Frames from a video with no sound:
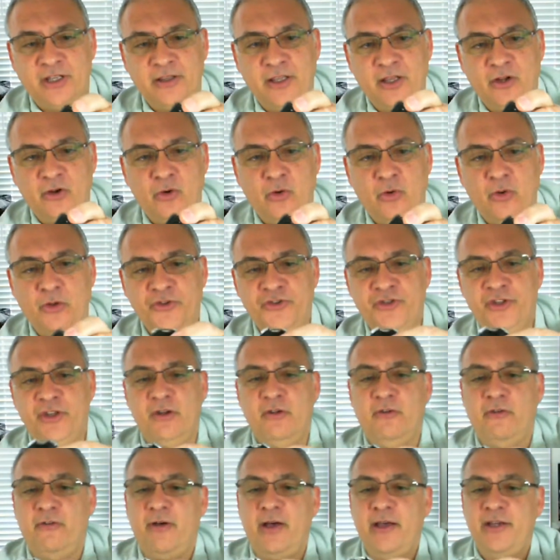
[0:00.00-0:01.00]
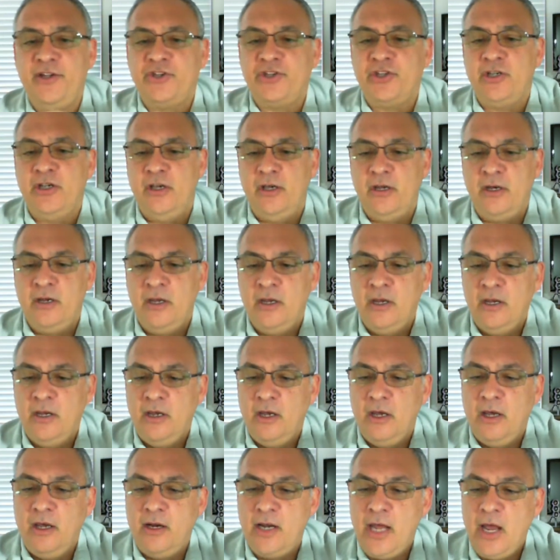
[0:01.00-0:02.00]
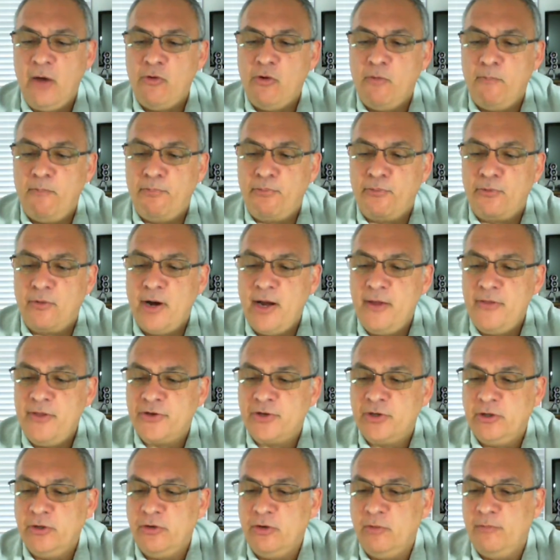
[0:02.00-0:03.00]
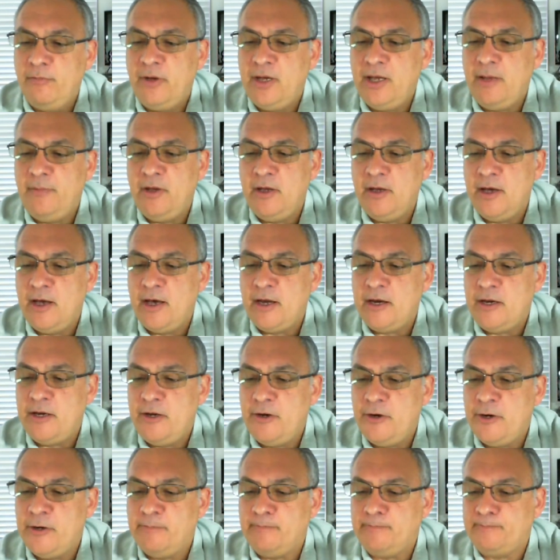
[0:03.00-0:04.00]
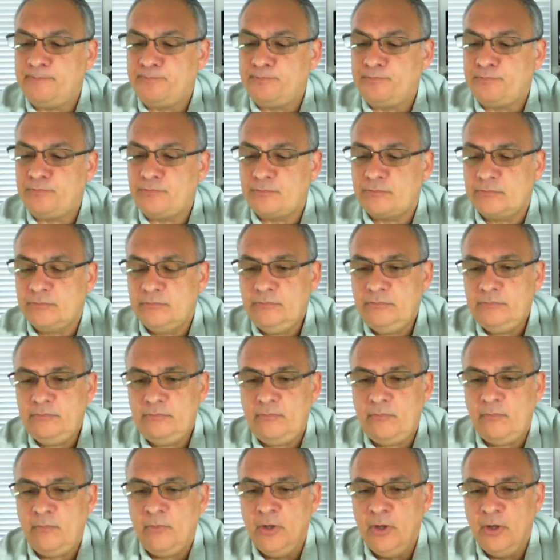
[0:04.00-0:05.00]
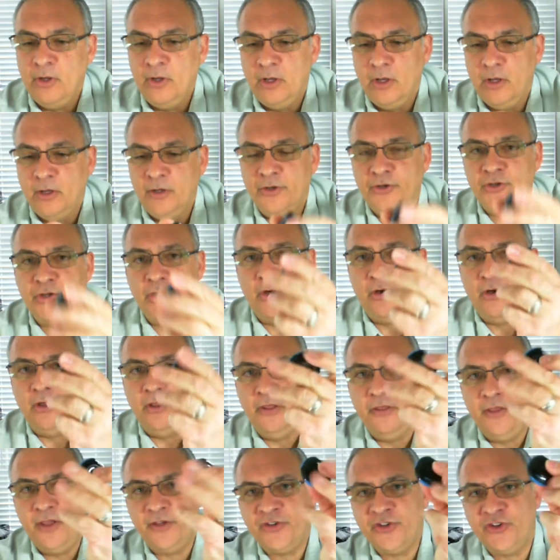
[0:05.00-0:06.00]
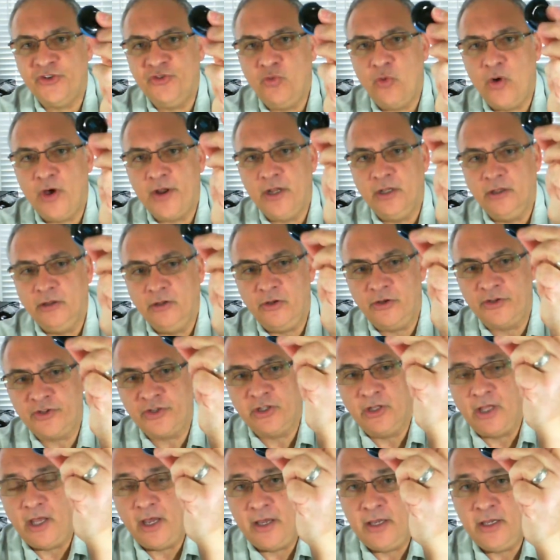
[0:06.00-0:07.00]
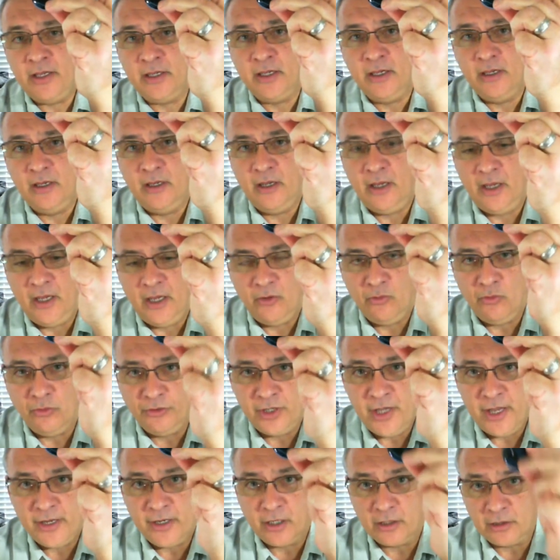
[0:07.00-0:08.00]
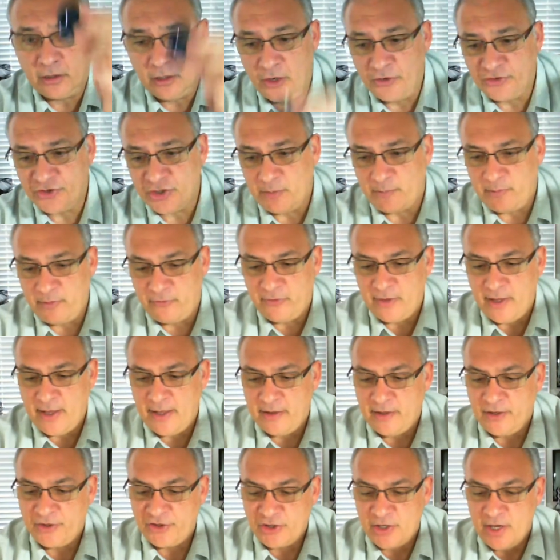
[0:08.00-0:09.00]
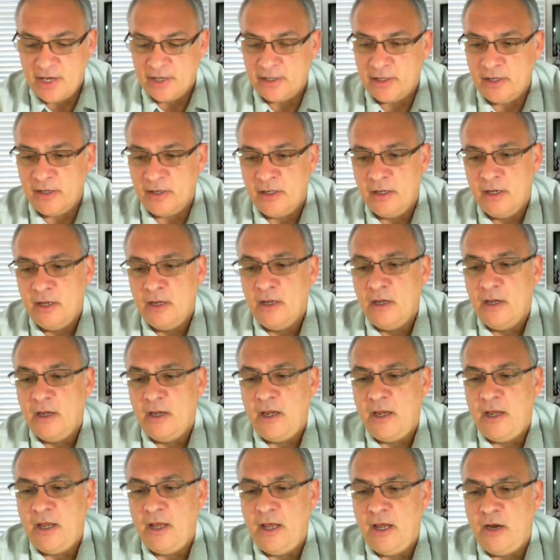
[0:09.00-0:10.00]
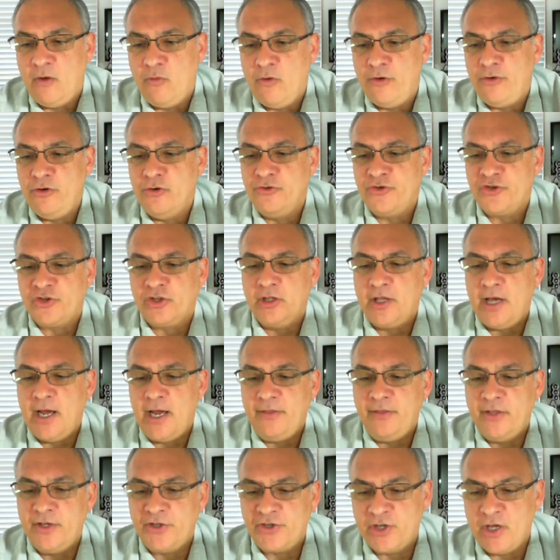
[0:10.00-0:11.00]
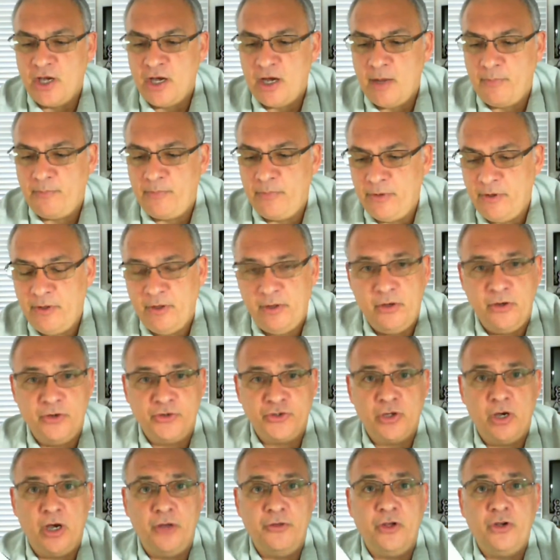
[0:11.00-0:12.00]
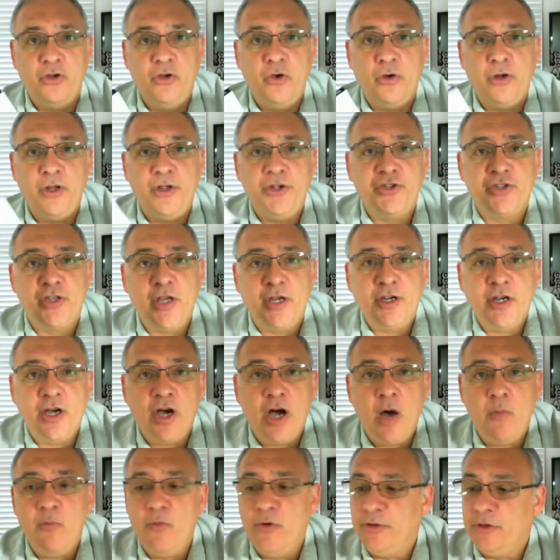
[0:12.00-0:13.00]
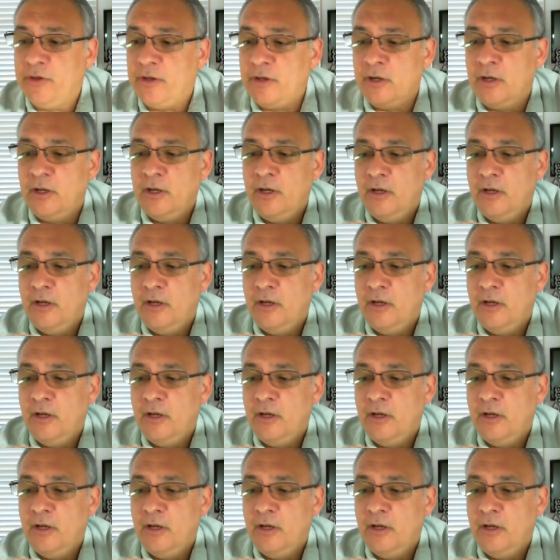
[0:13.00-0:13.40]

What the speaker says: that holds the device in, and I will pry this little baby out of here. So this is what it looks like, and we'll take a close-up of that in a second. And when you slide this up, here's all the goodies that come with it.